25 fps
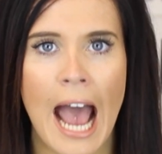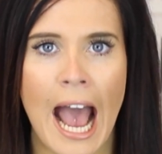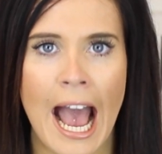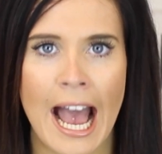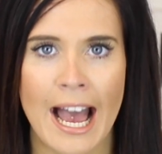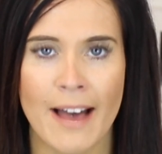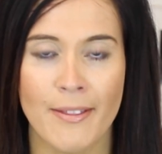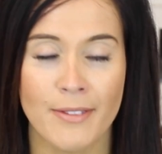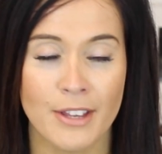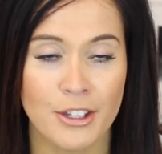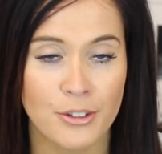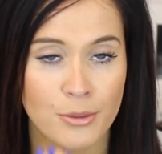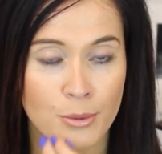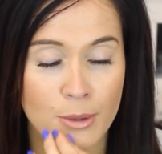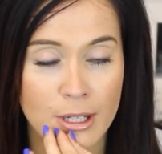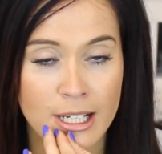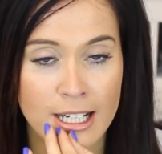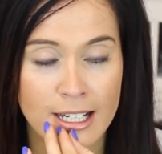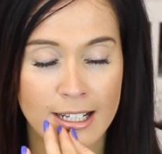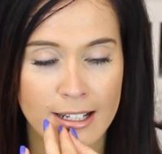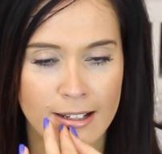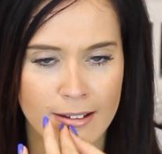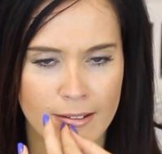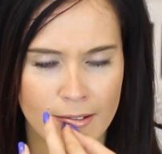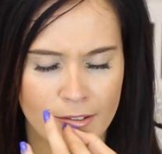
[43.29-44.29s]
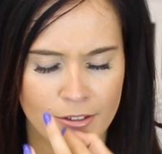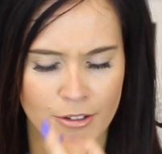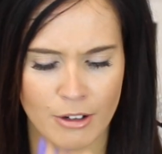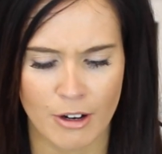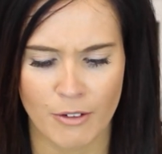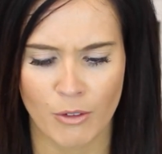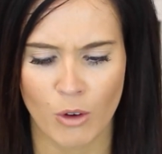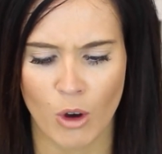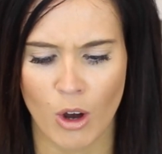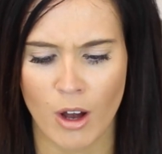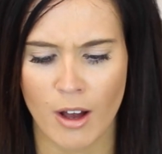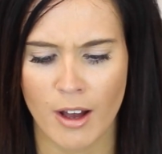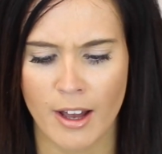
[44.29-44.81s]
And this really,
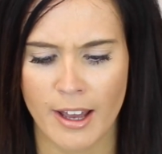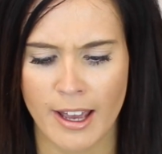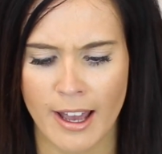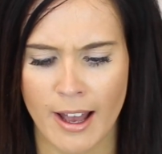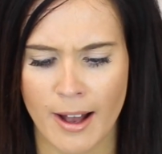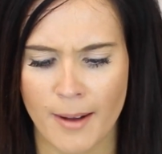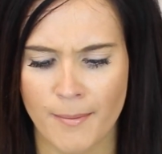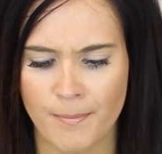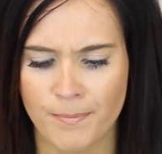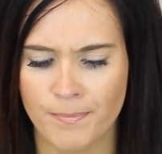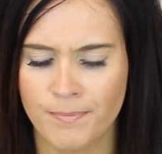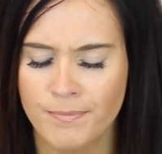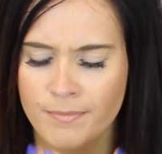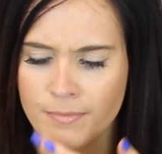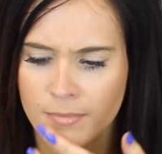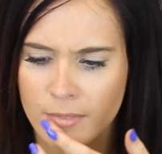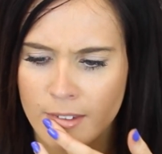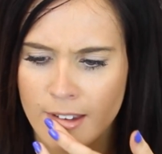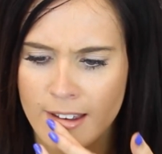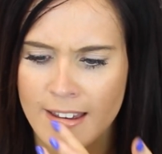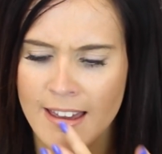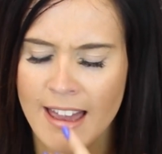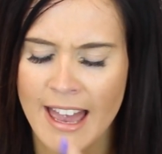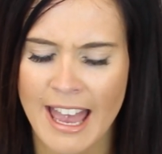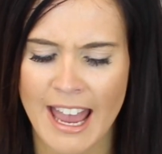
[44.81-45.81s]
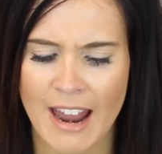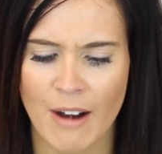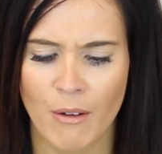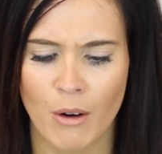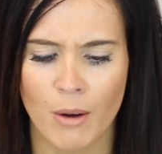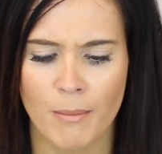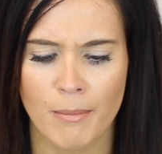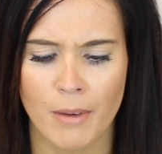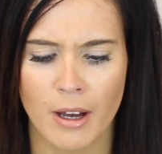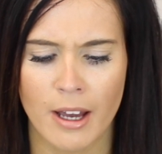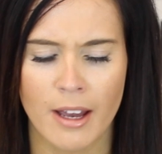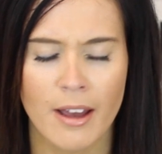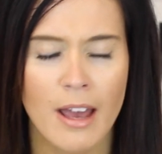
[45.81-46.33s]
sorry, I've got a hair
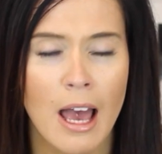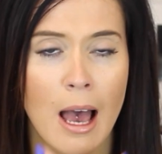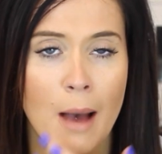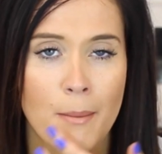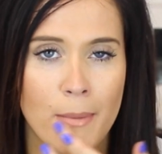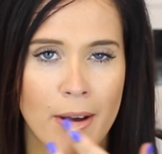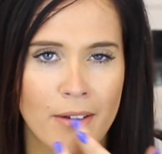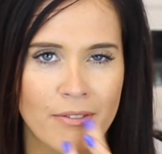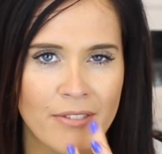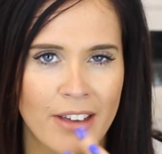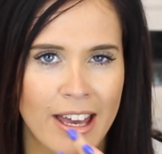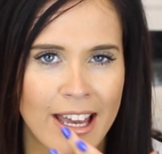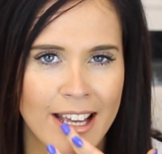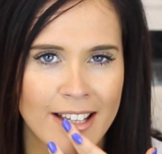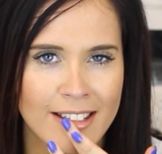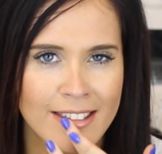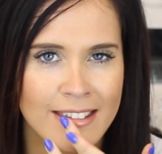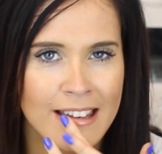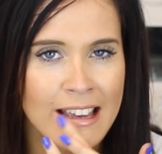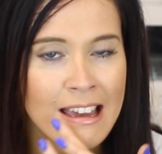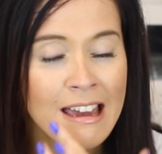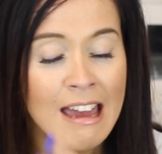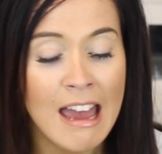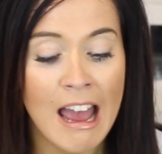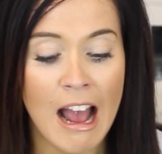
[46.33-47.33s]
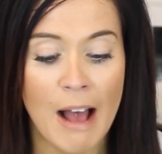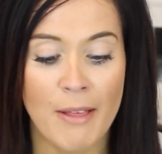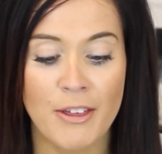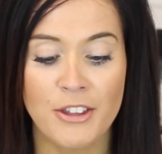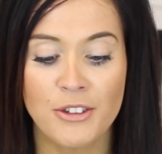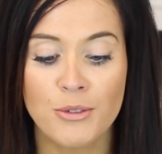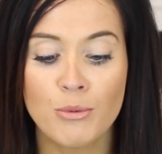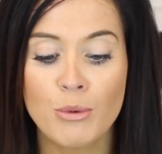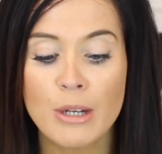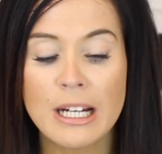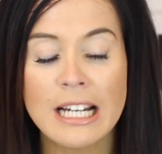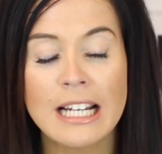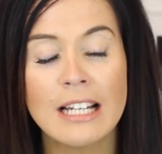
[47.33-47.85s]
on my face. And
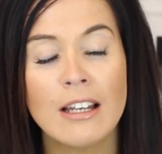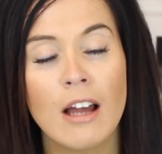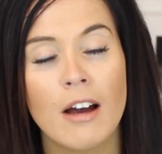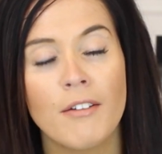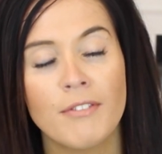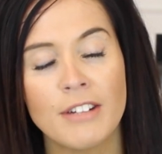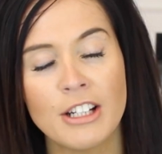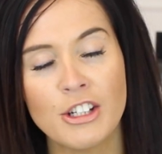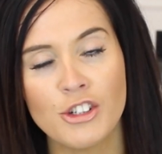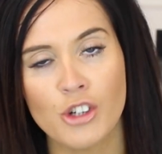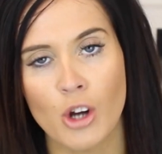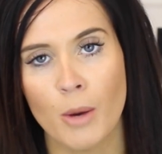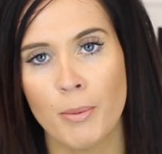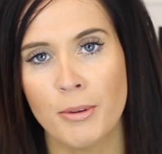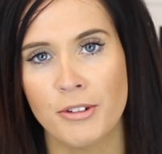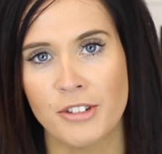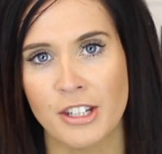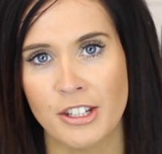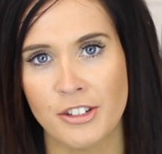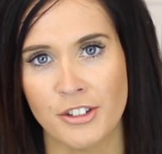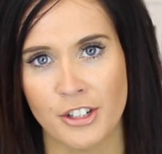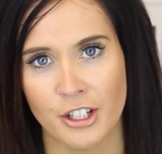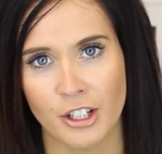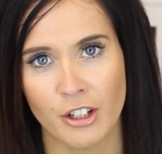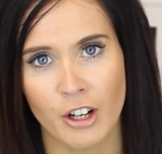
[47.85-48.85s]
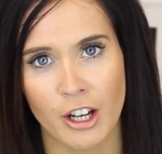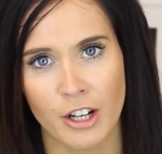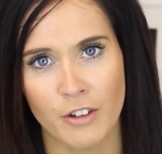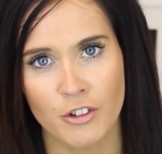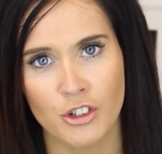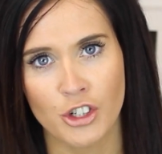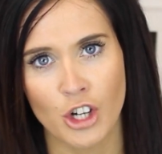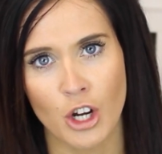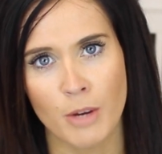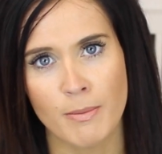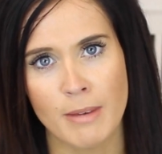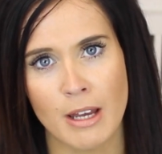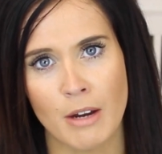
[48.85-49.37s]
this really lovely shop assistant kind
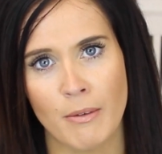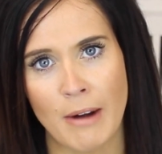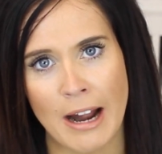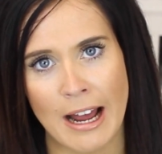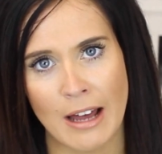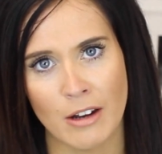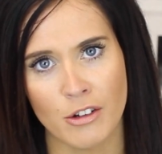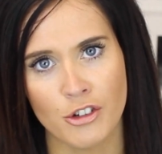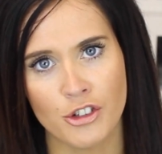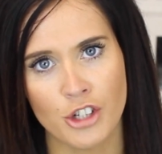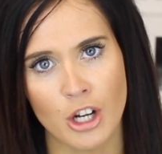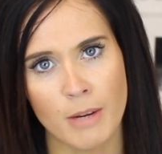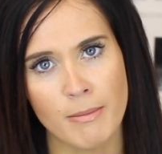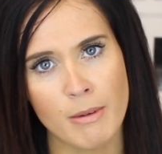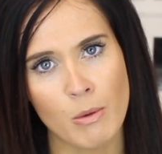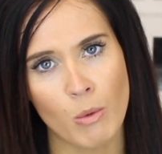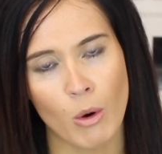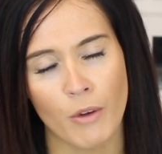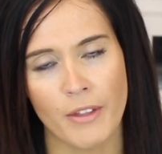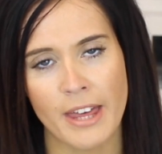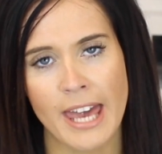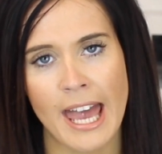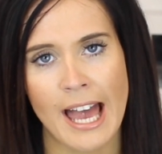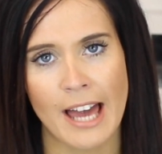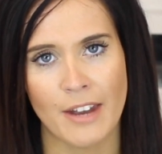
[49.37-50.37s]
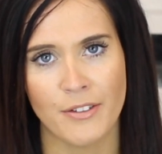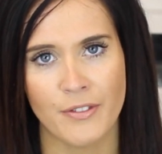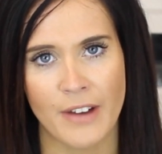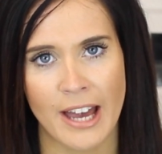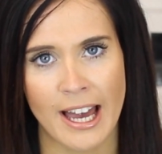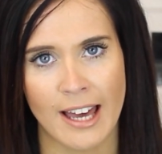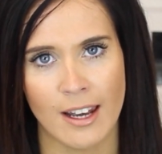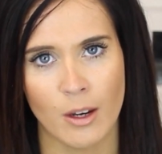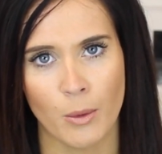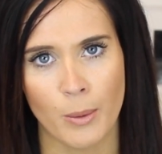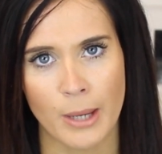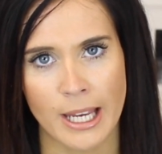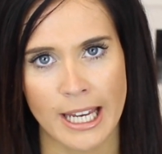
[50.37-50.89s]
of showed me around, showed me what they had for
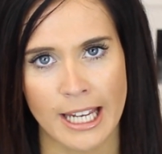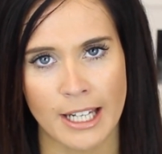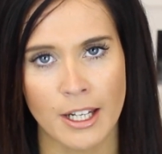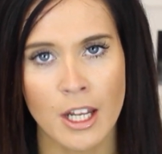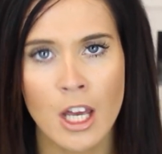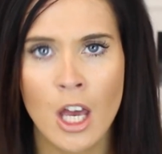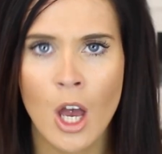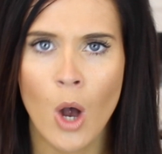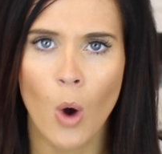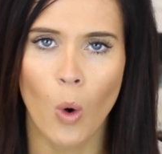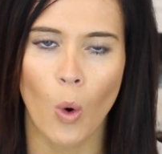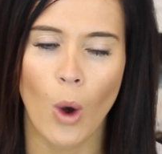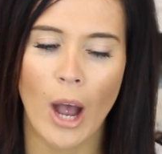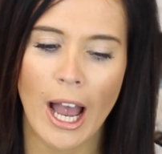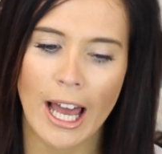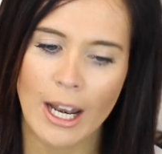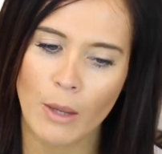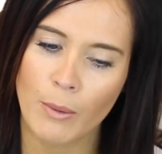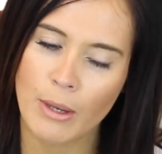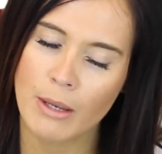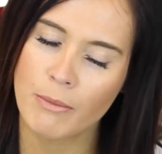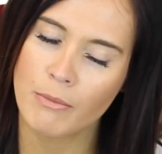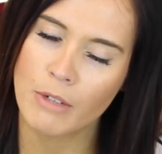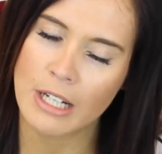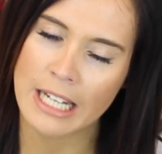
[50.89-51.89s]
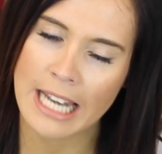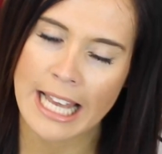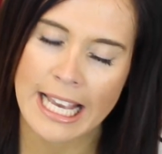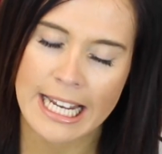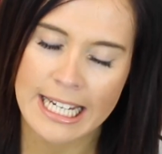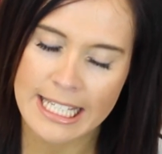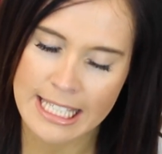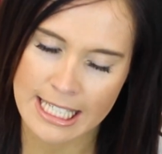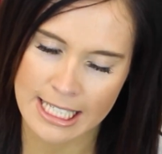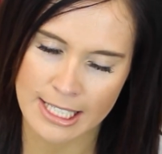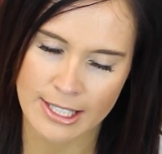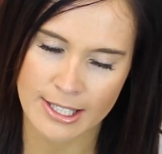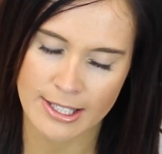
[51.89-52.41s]
Halloween or Halloween
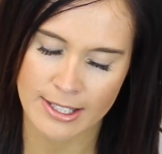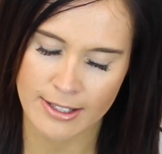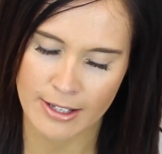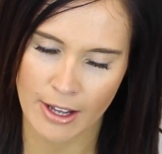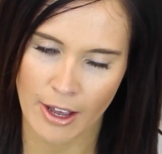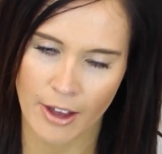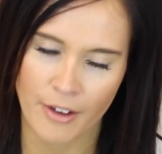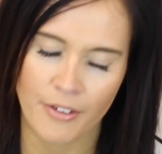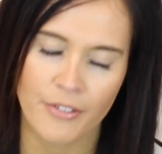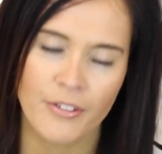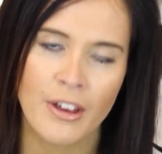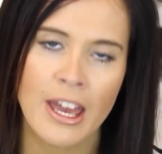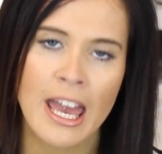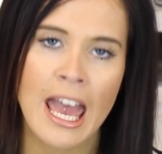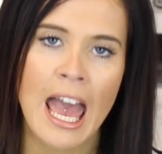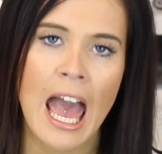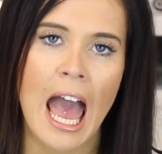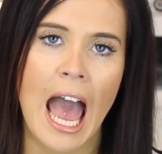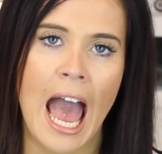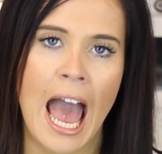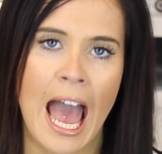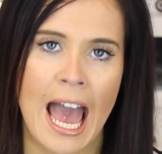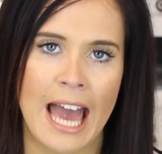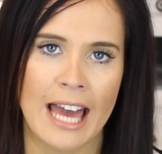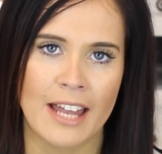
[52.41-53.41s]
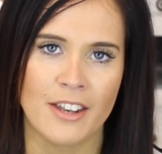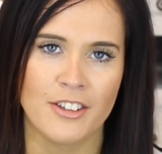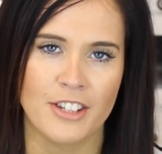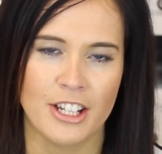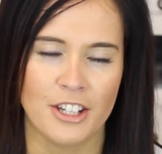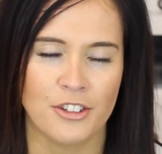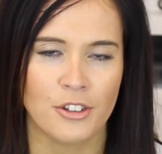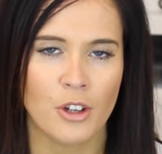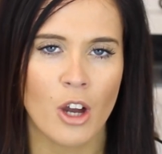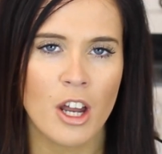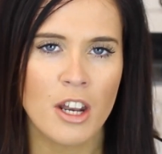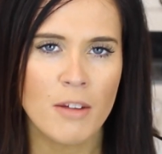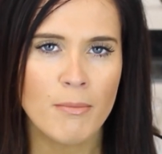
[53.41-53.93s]
related stuff. And
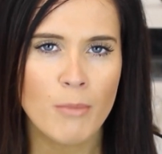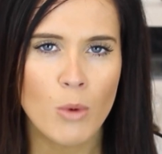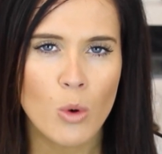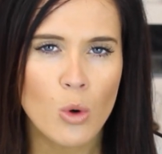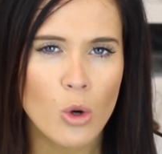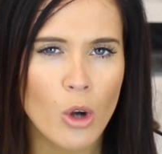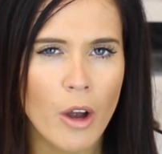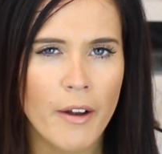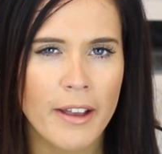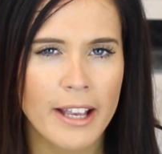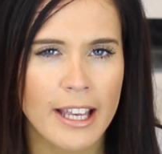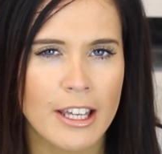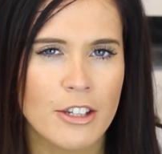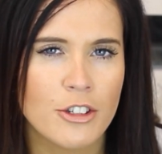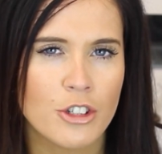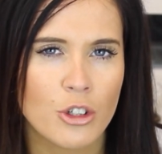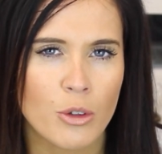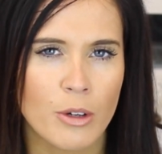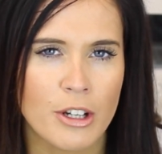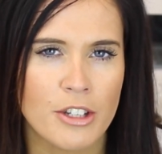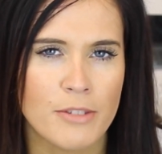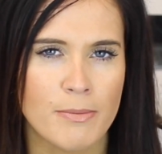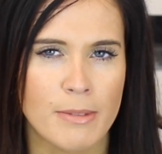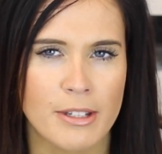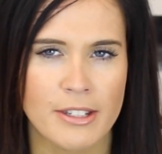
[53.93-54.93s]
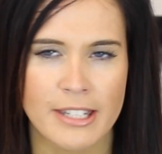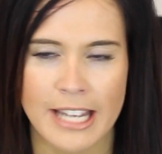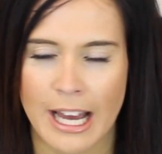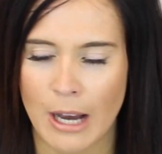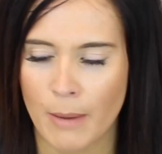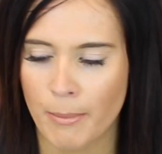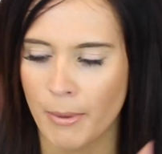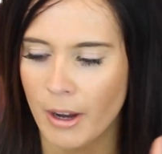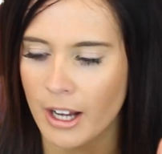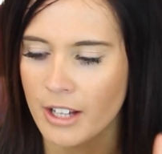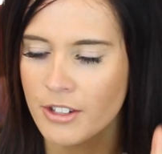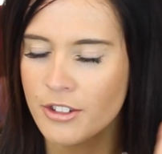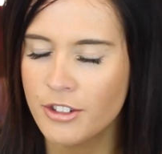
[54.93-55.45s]
it's kind of more going into Christmas
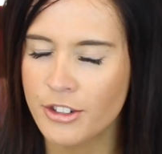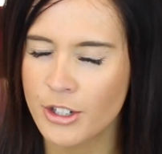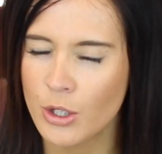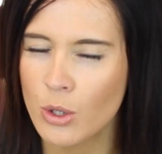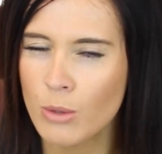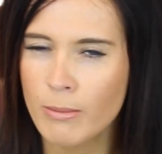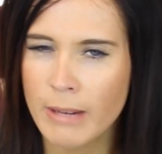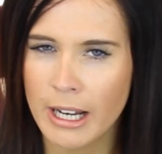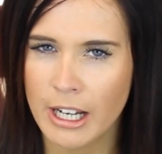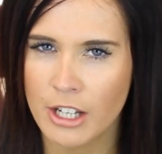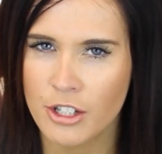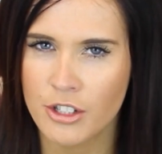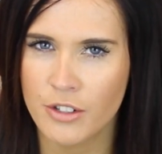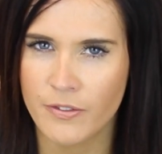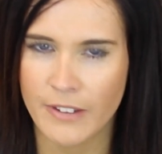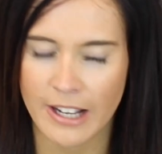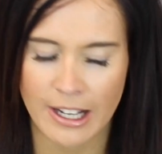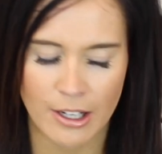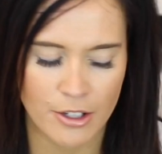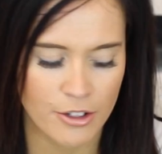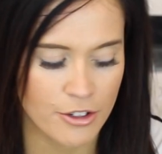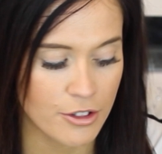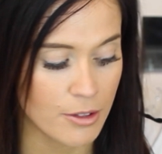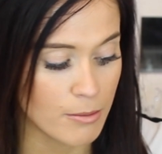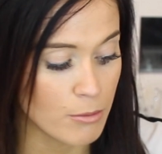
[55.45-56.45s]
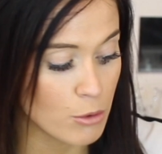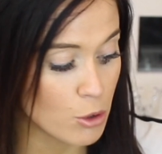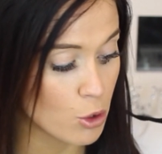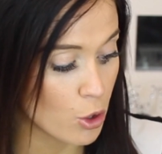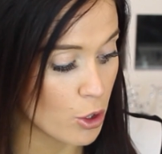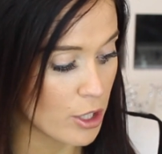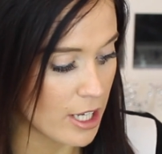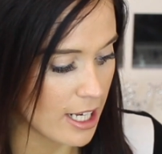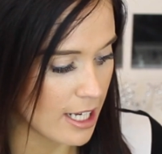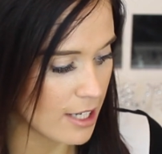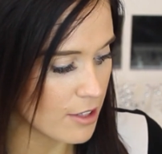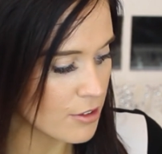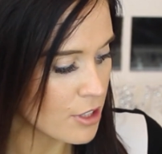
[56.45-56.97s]
now, but I still managed to find some
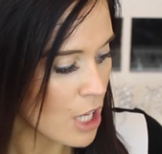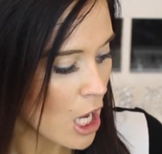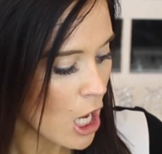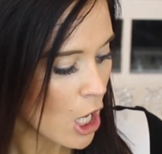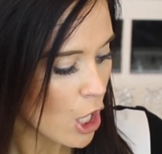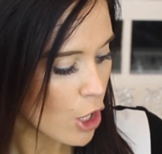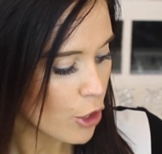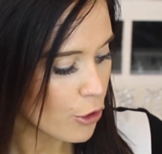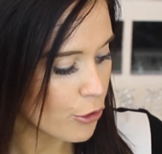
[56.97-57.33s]
goodies.